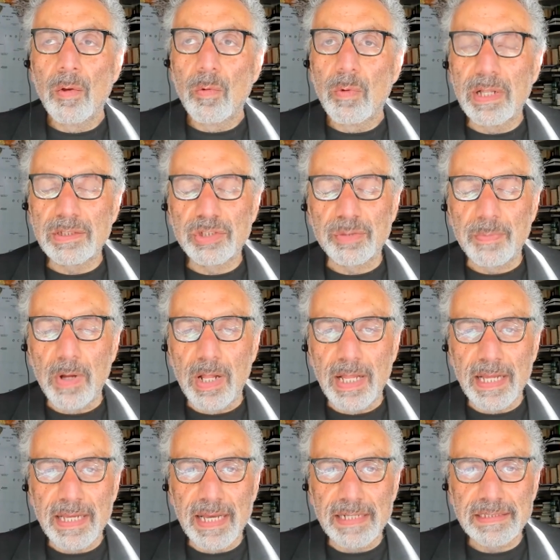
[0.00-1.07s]
Well, Jamal,
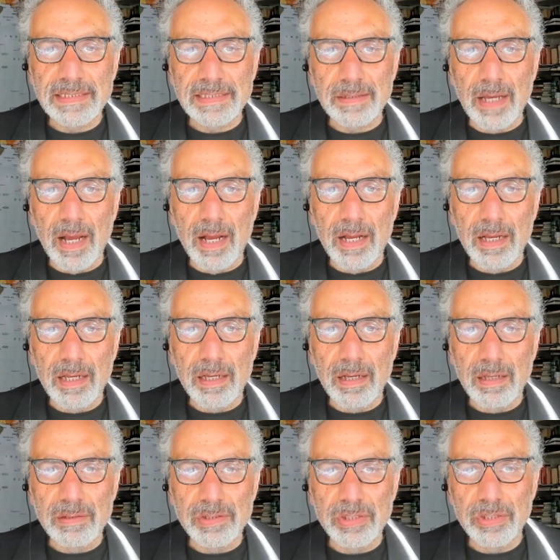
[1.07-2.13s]
I guess
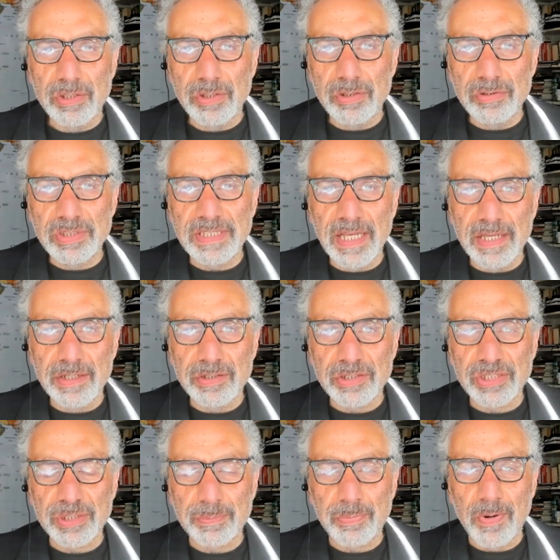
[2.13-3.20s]
you say you're
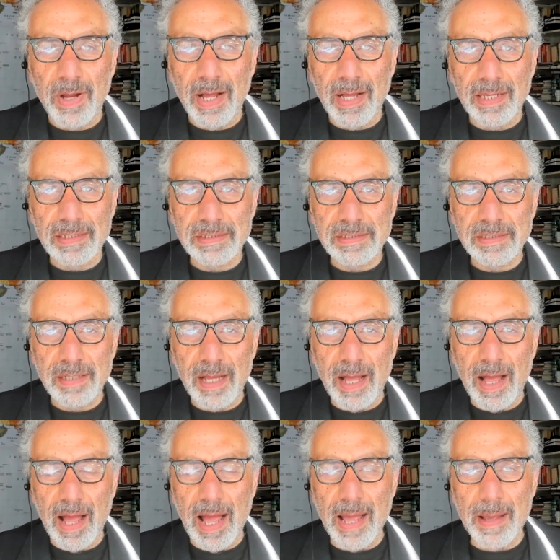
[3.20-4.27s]
surprised.
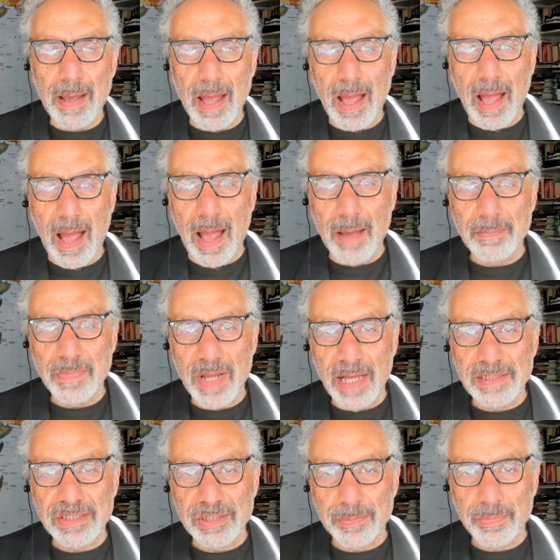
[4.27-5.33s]
I'm
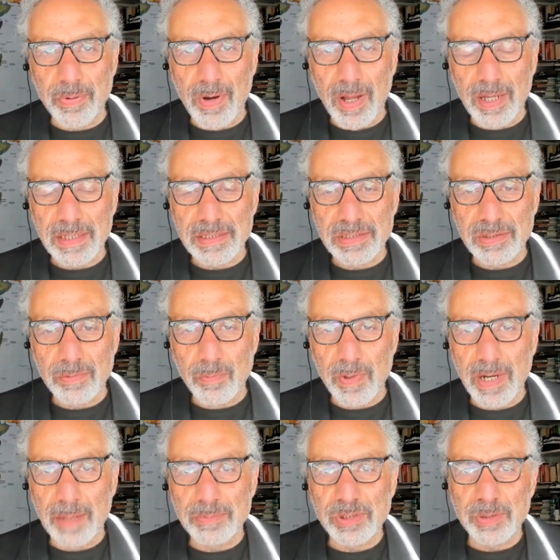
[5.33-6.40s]
not surprised.
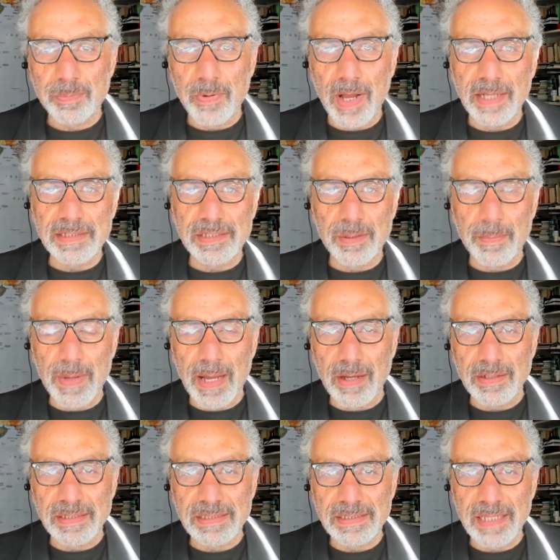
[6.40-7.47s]
What I'm surprised
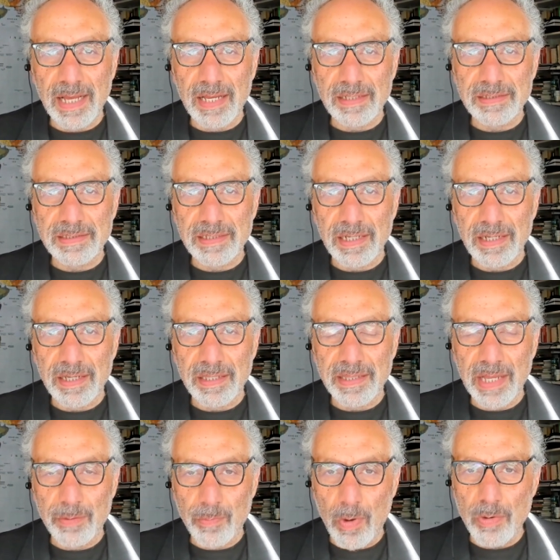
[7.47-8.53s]
about is that
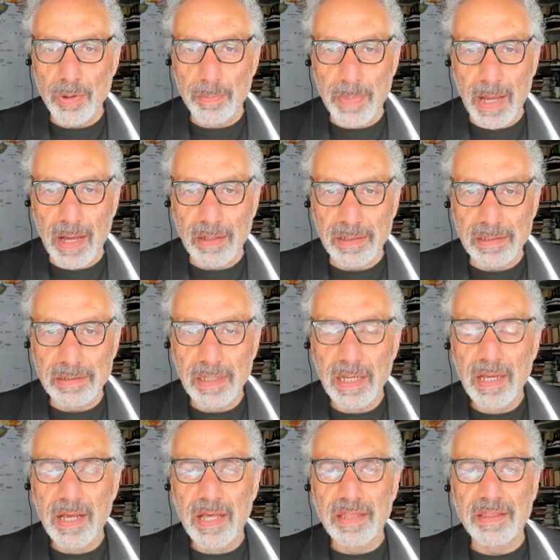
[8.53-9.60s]
they wrote about it.
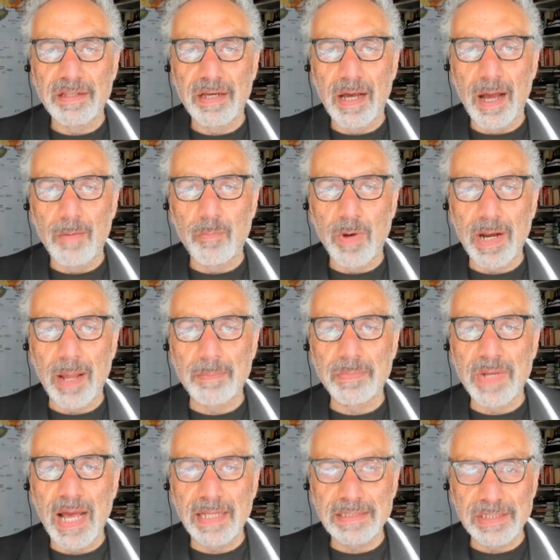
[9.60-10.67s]
What I'm
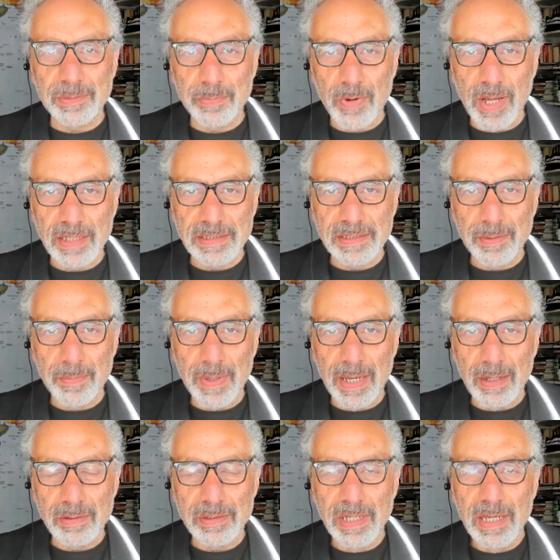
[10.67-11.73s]
not surprised
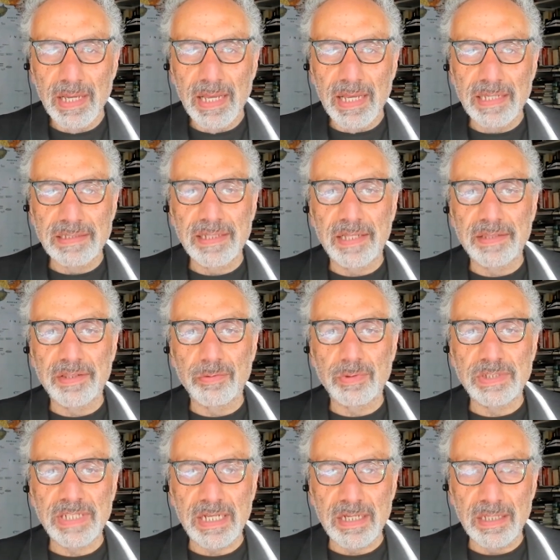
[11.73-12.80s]
about is that there
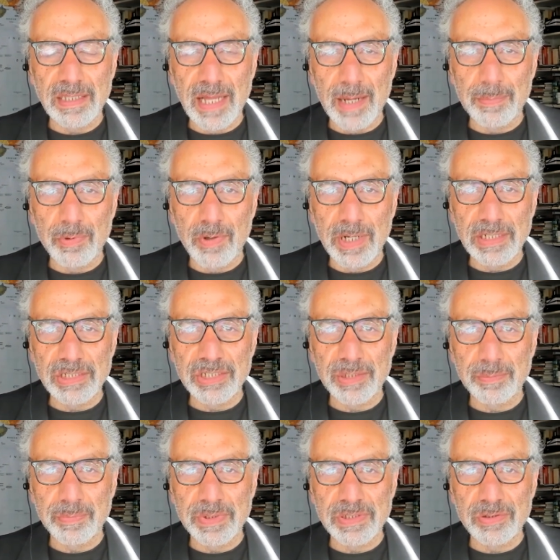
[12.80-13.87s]
was a
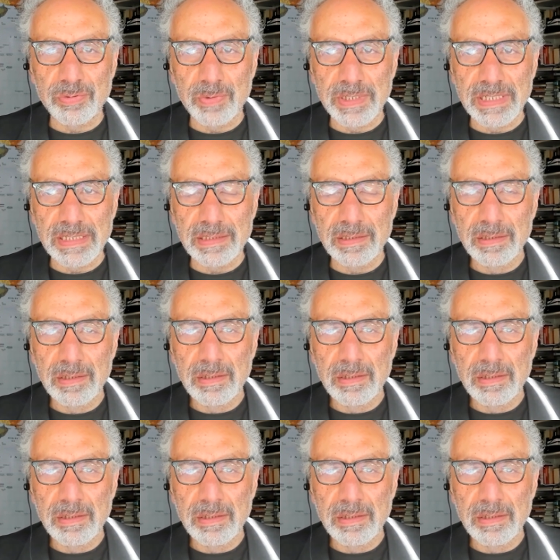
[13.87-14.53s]
collaboration between